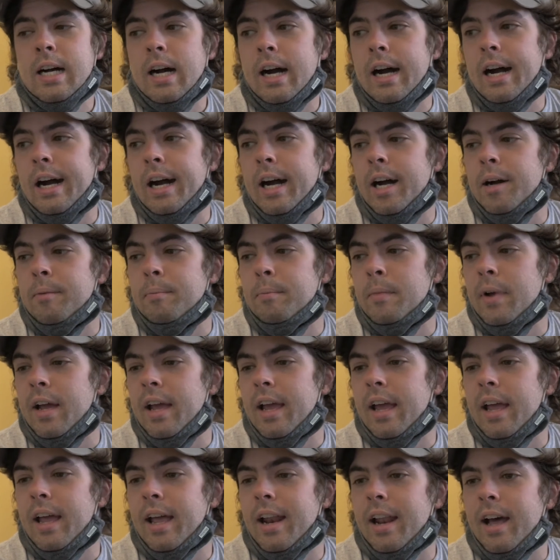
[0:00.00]
And
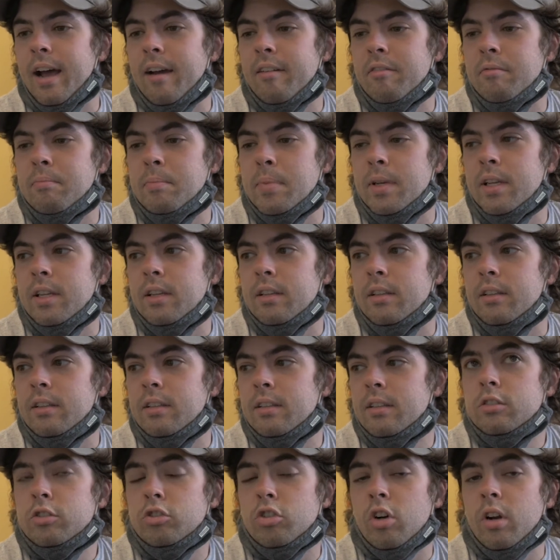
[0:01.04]
I've been
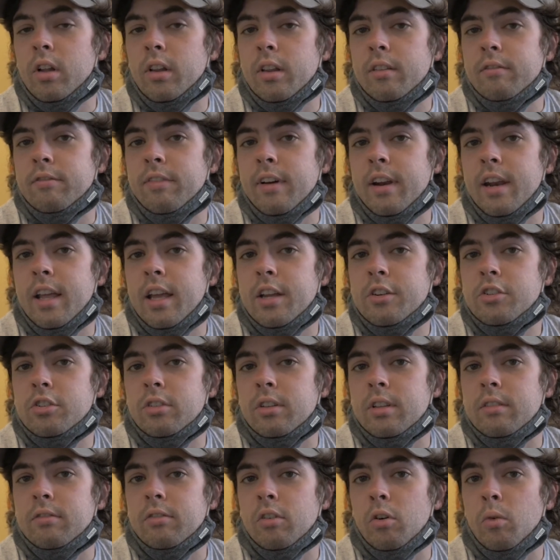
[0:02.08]
struggling
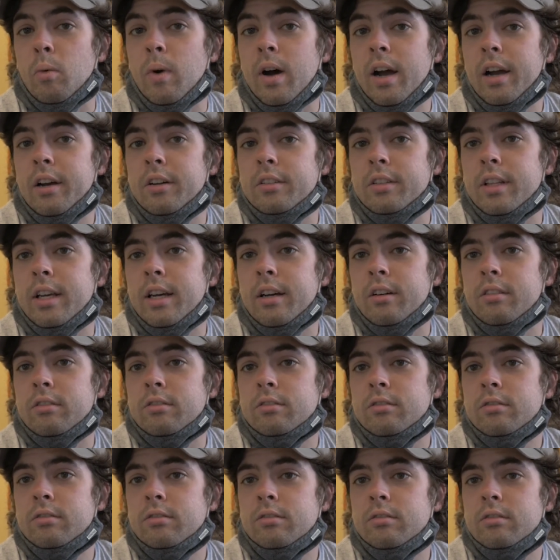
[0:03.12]
financially for a while now,
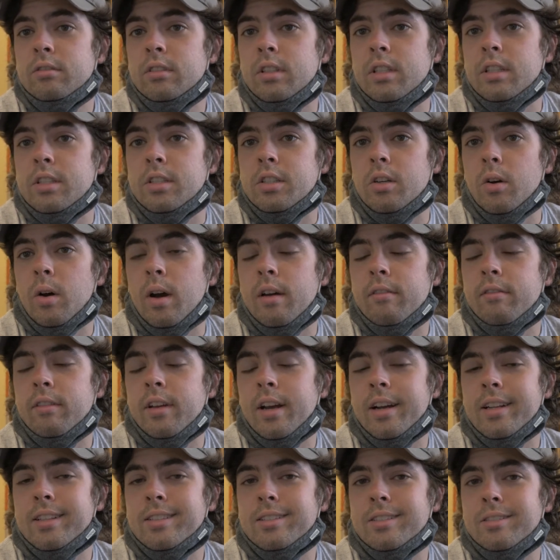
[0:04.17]
and so I've
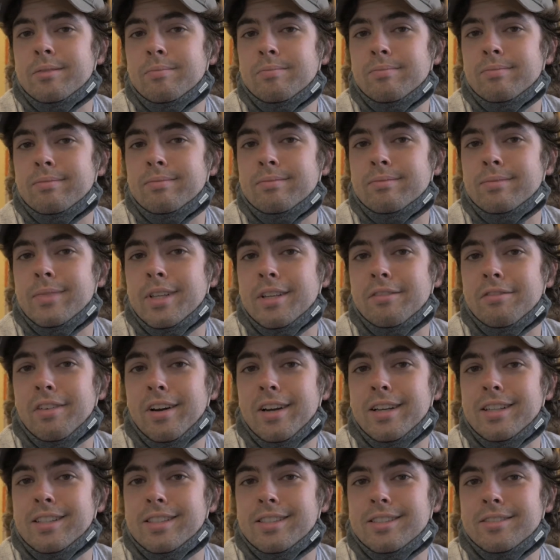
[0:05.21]
got some
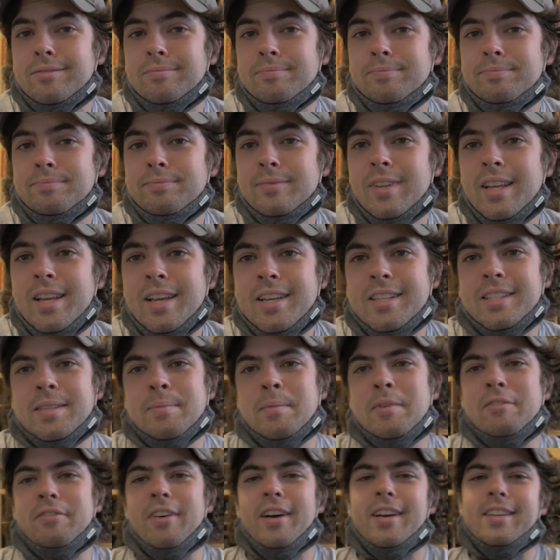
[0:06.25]
advice.
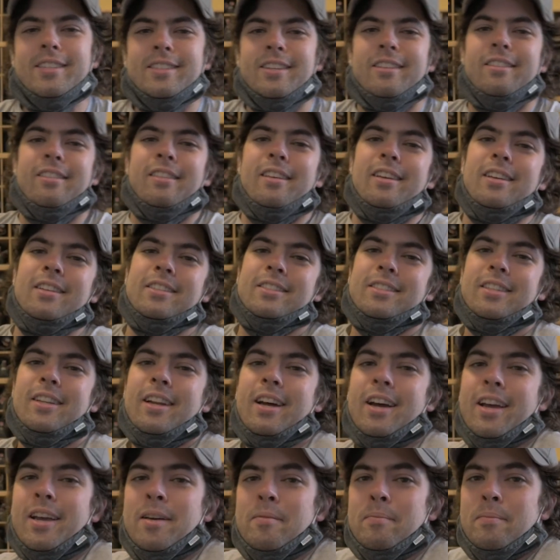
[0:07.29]
Some advice on things that
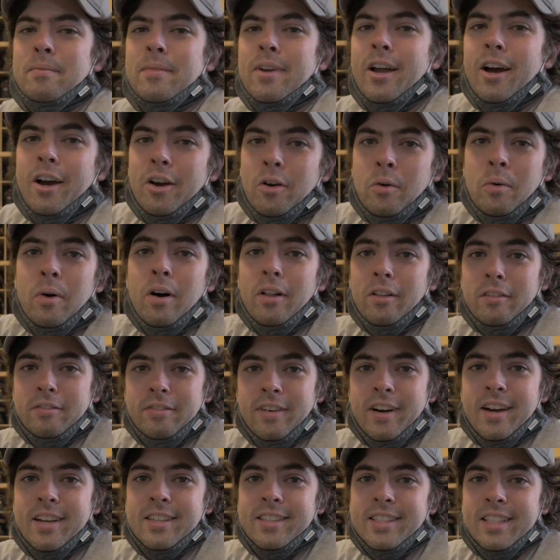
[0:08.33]
I am not
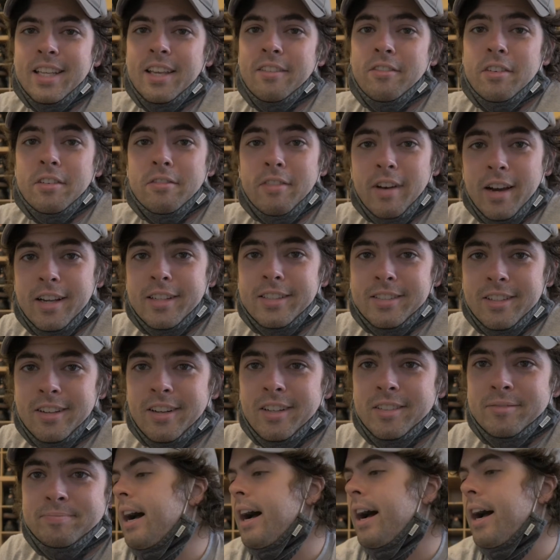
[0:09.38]
qualified to give advice
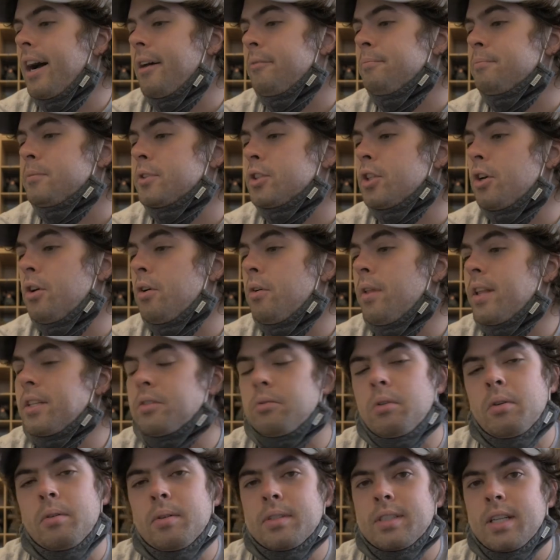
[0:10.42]
on. So that's
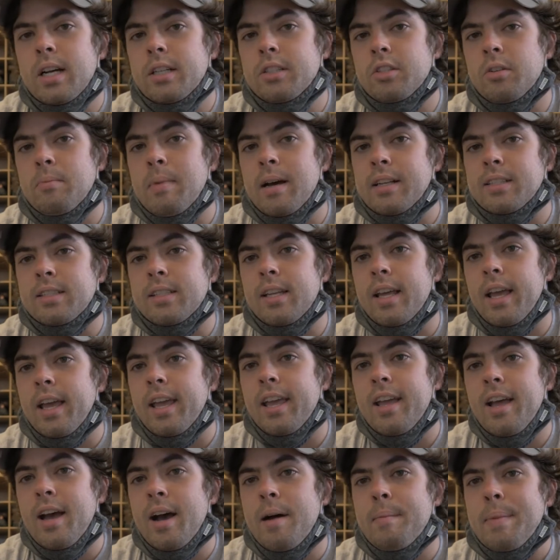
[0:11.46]
what I want to talk to you about today,
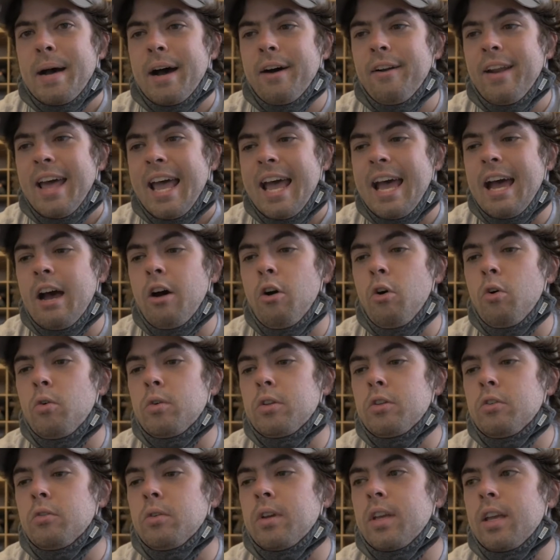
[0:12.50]
about how
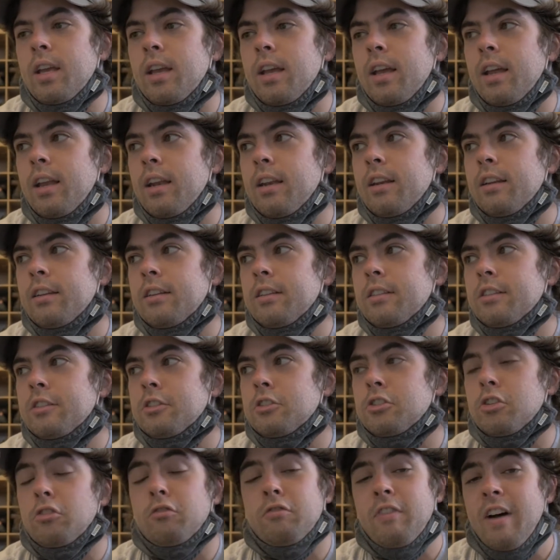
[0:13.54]
you can
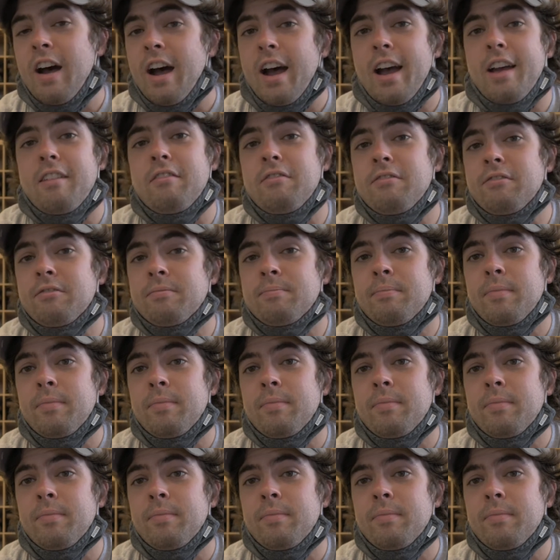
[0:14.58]
survive